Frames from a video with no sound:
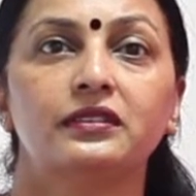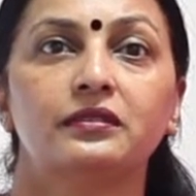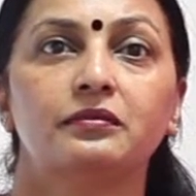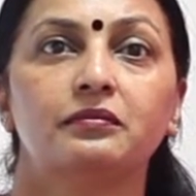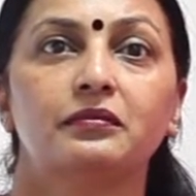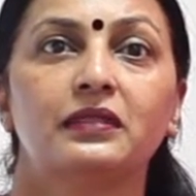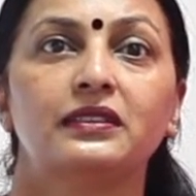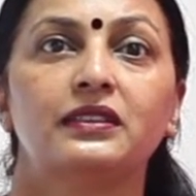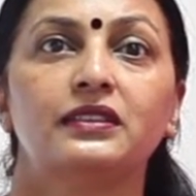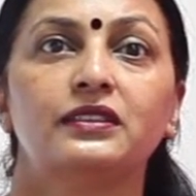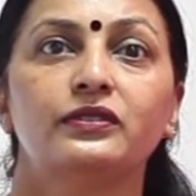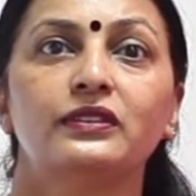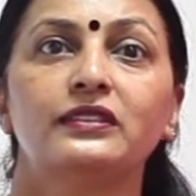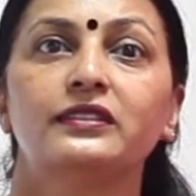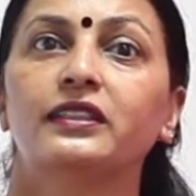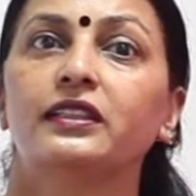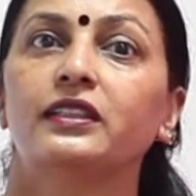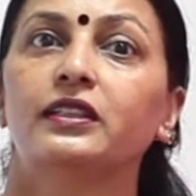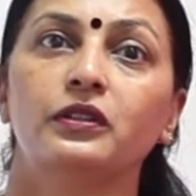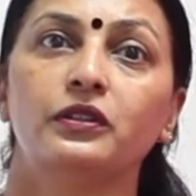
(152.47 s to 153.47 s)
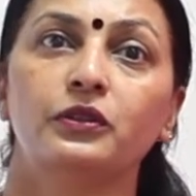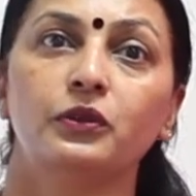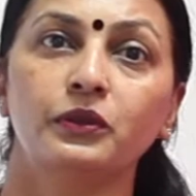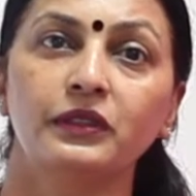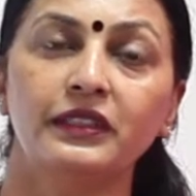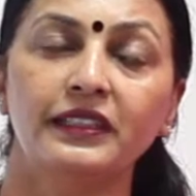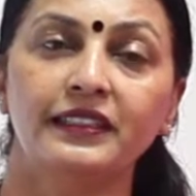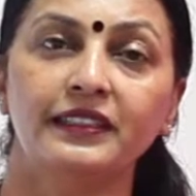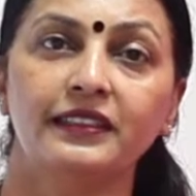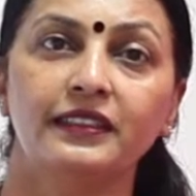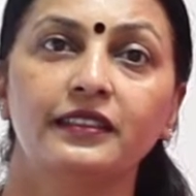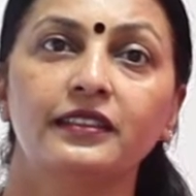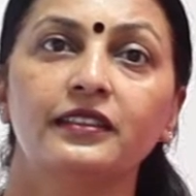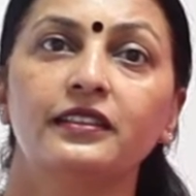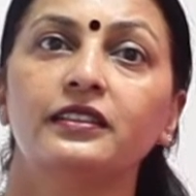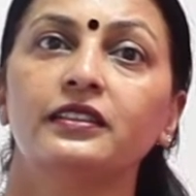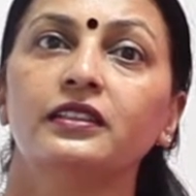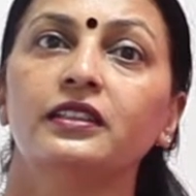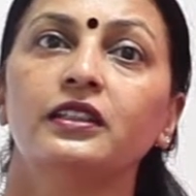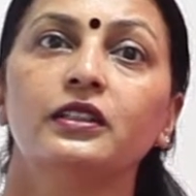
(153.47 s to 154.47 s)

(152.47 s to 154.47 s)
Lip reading: Mothers will say don't eat curd,